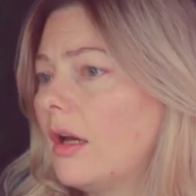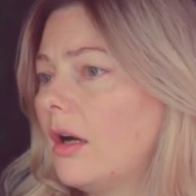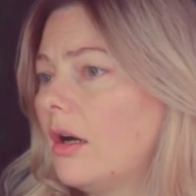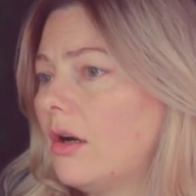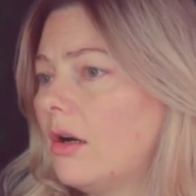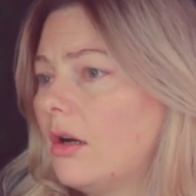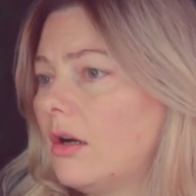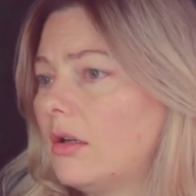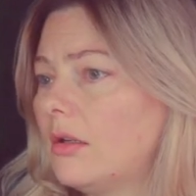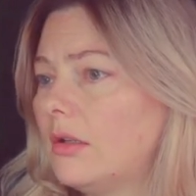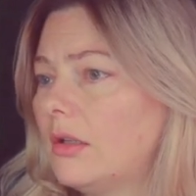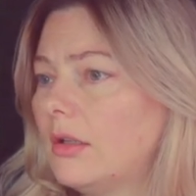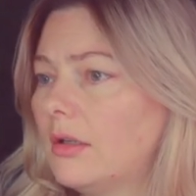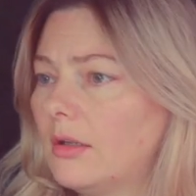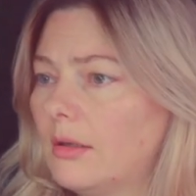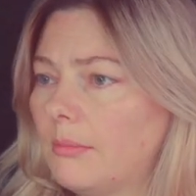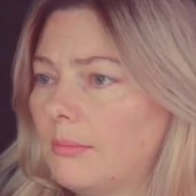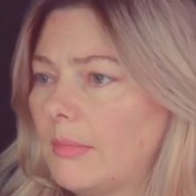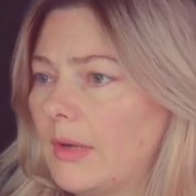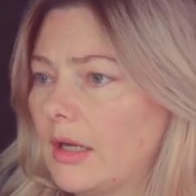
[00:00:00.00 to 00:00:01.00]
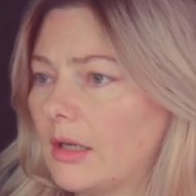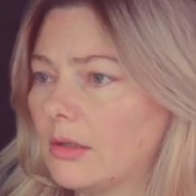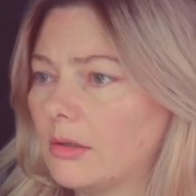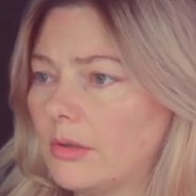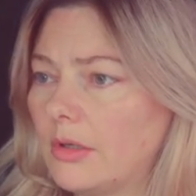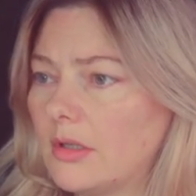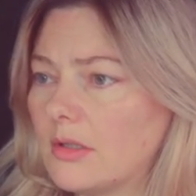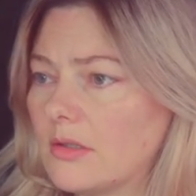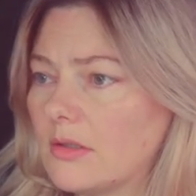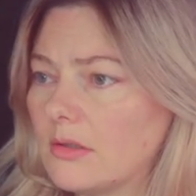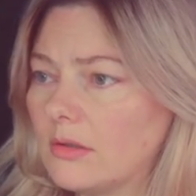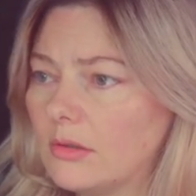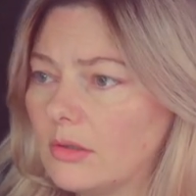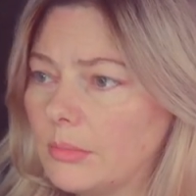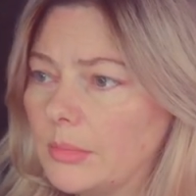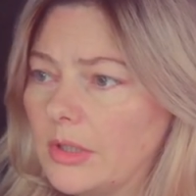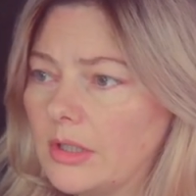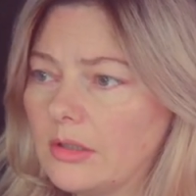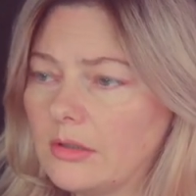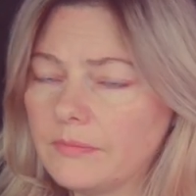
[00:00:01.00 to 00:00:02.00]
on macOS
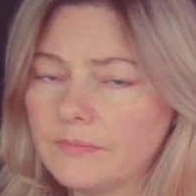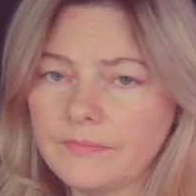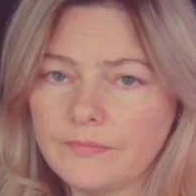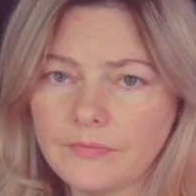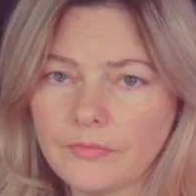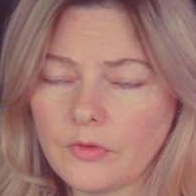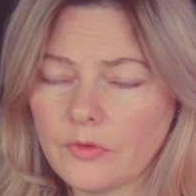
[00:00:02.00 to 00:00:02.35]
Sonoma